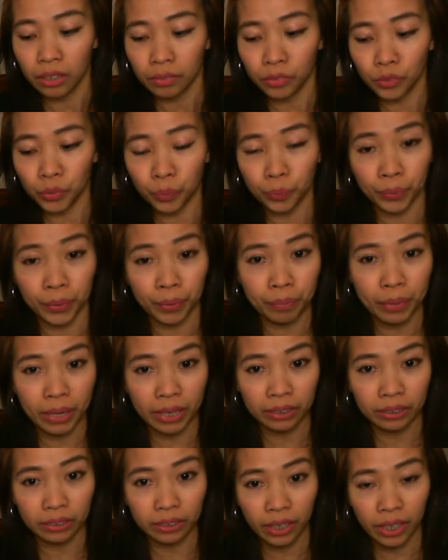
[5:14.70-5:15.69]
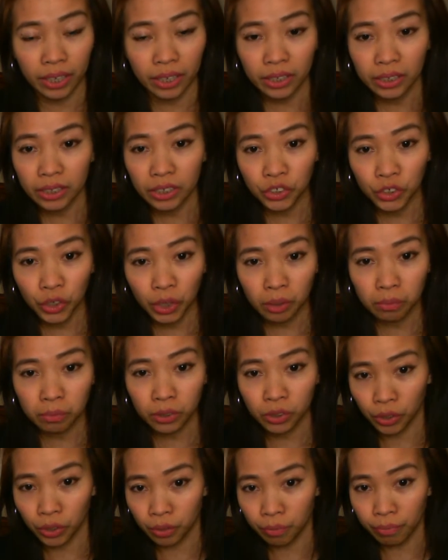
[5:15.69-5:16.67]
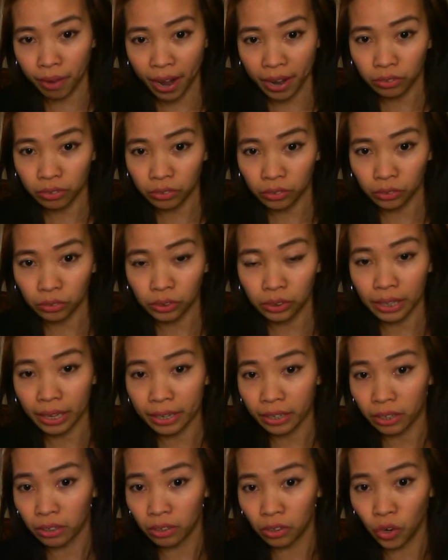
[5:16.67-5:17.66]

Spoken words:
to prevent any germs or virus like